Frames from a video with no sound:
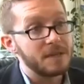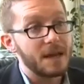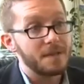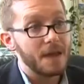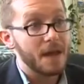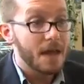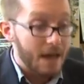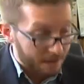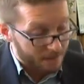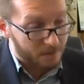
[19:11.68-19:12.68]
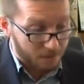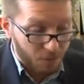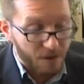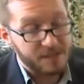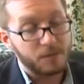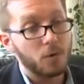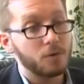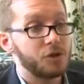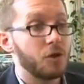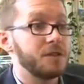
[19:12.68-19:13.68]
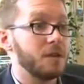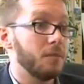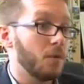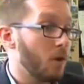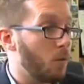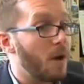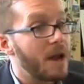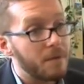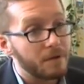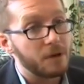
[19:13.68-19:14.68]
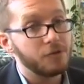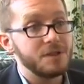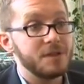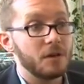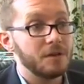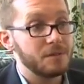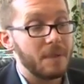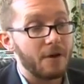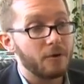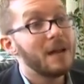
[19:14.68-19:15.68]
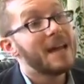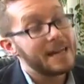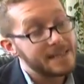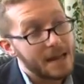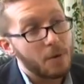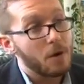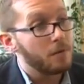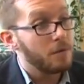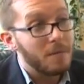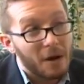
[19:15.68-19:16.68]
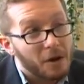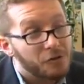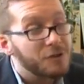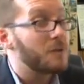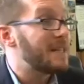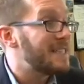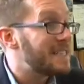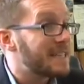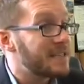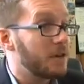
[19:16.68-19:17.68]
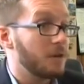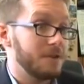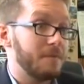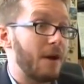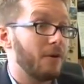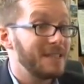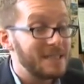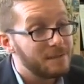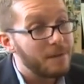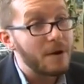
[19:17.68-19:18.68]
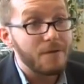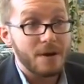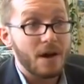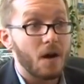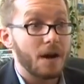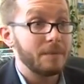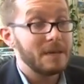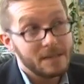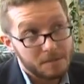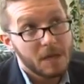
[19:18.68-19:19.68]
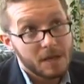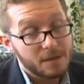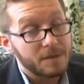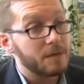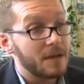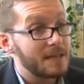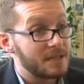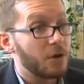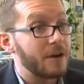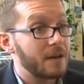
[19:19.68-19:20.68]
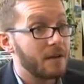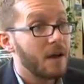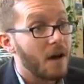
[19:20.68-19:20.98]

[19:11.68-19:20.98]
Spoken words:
that began there. The price of oil shot up way above $100 a barrel. It's now over about $126 a barrel. This is very, very high. I mean, it's something of a historic